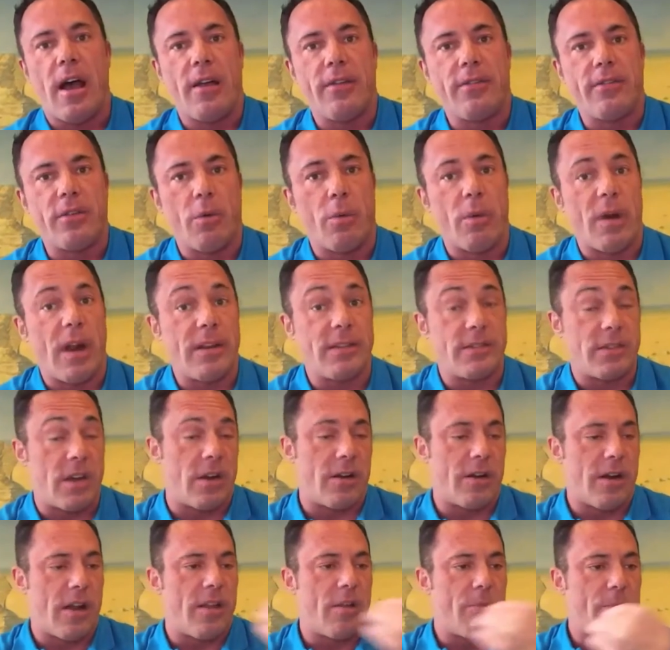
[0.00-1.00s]
So when I
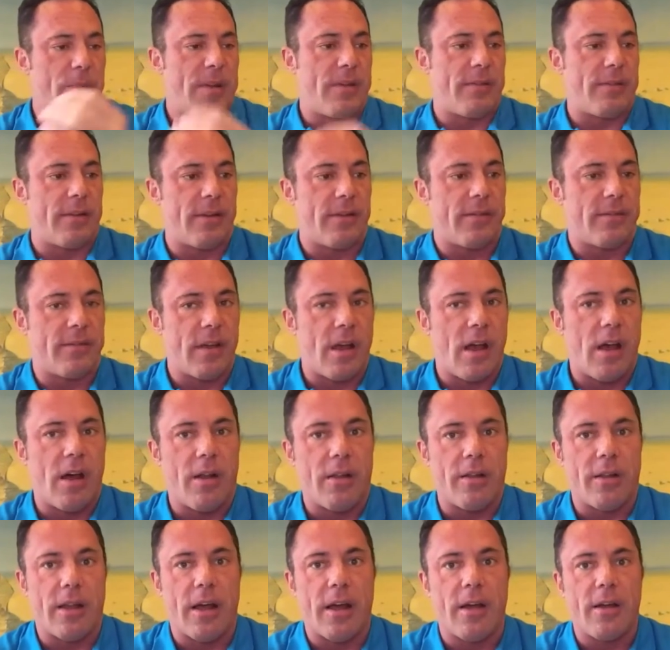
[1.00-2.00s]
start another business,
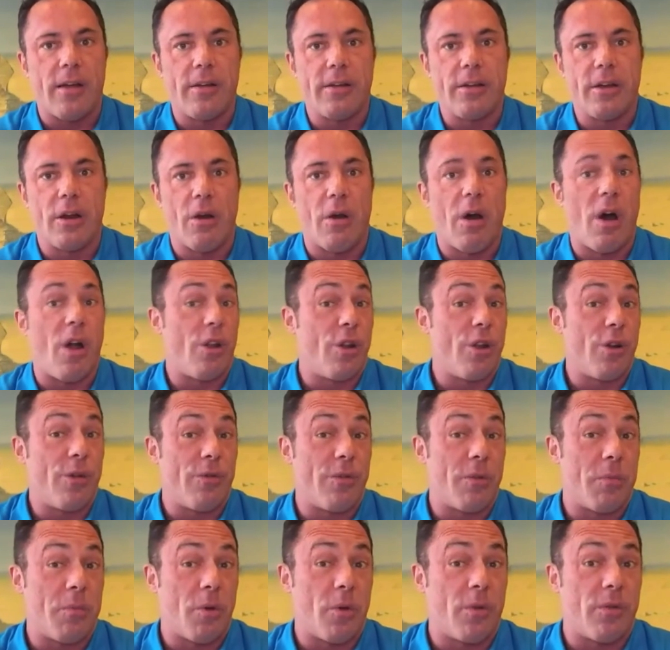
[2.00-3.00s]
I'll
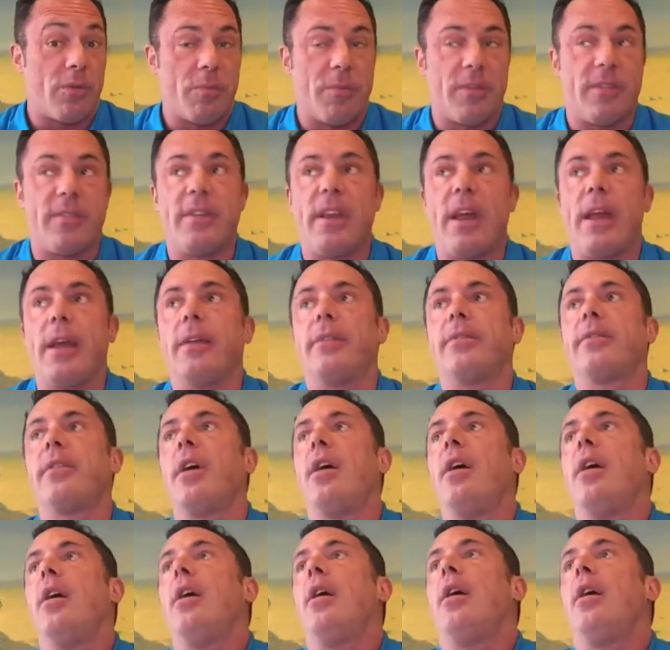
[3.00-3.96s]
learn from those mistakes.